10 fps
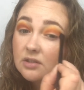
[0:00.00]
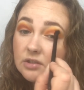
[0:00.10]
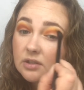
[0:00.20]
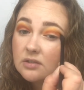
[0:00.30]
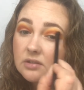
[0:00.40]

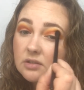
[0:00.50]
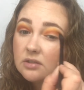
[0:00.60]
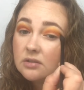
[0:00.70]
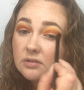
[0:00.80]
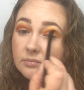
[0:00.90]

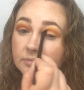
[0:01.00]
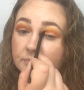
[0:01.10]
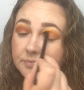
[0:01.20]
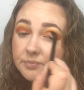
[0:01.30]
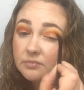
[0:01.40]
transition
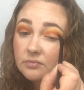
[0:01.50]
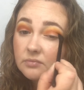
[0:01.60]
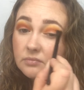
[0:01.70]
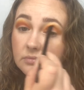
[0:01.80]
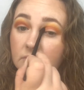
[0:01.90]

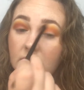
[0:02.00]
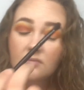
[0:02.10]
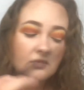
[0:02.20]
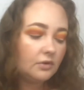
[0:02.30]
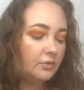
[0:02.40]

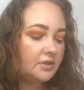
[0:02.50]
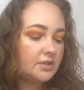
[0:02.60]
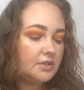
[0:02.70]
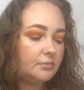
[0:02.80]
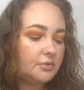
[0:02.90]
with the
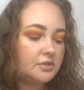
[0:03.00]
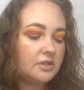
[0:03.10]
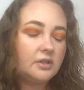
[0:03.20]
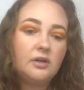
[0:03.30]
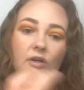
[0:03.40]

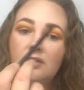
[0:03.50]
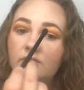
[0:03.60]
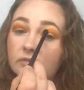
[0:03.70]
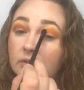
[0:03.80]
10% off.